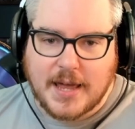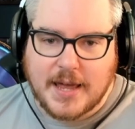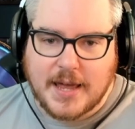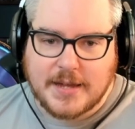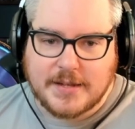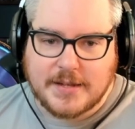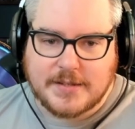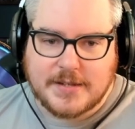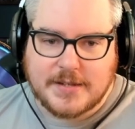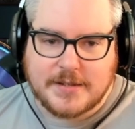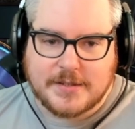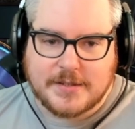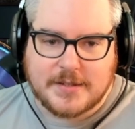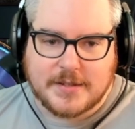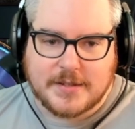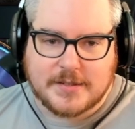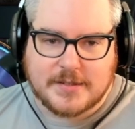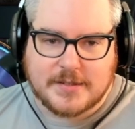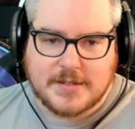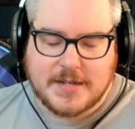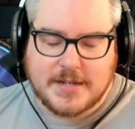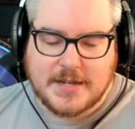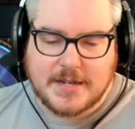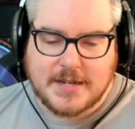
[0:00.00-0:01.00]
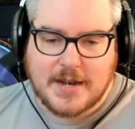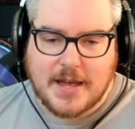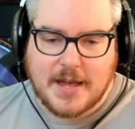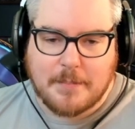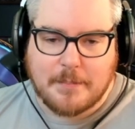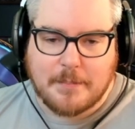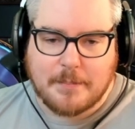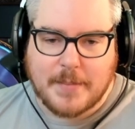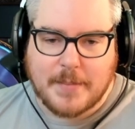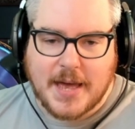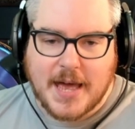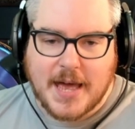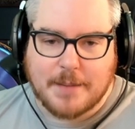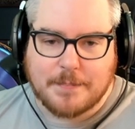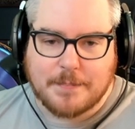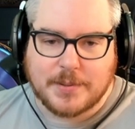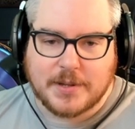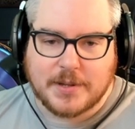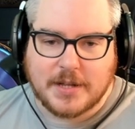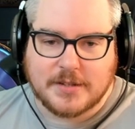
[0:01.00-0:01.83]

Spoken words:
a T16 map.